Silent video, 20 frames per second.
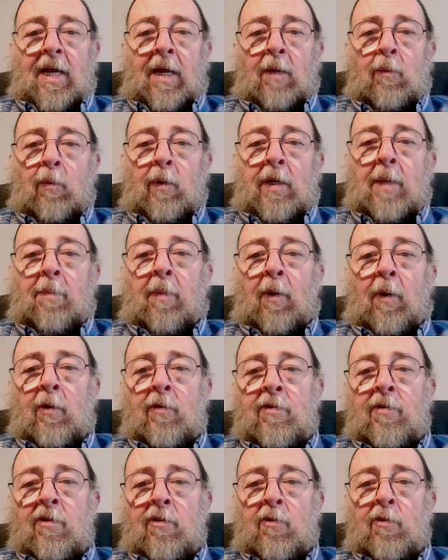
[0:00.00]
And when a
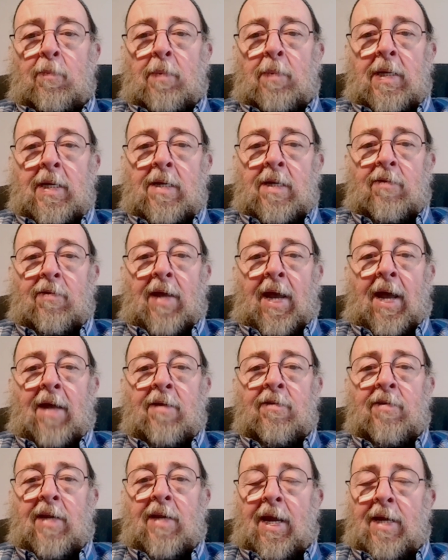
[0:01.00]
person speaks
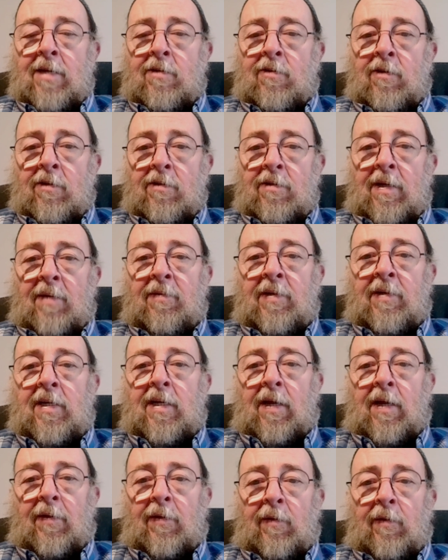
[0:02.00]
as an agent of
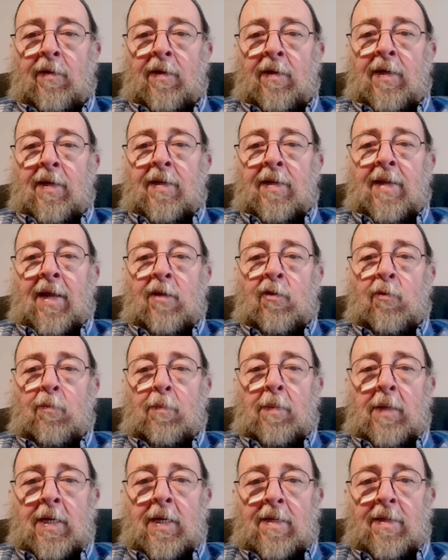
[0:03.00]
another, they
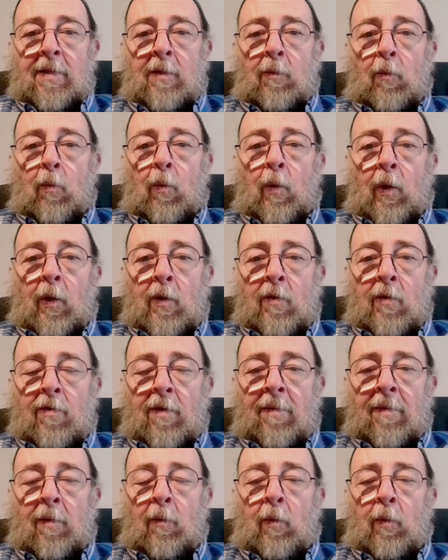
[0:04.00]
speak the words
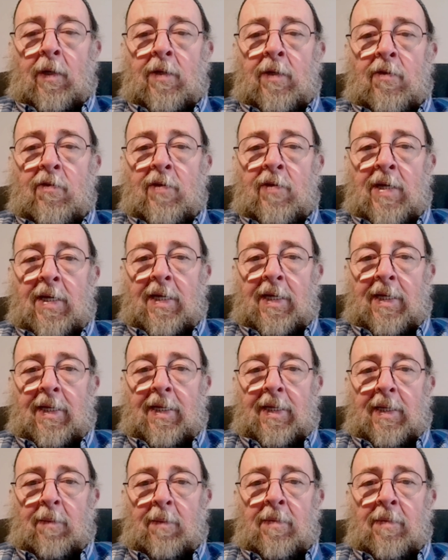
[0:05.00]
of the one
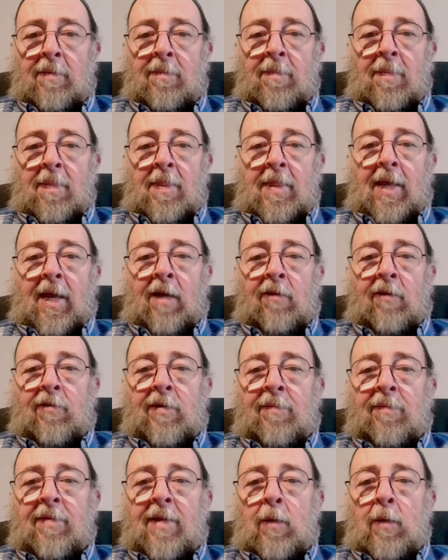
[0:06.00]
sending them,
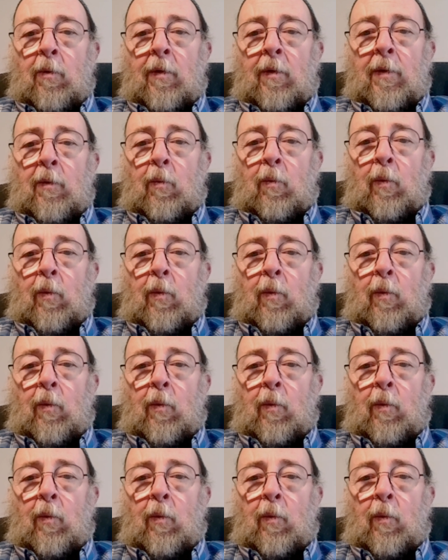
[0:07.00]
as if they were the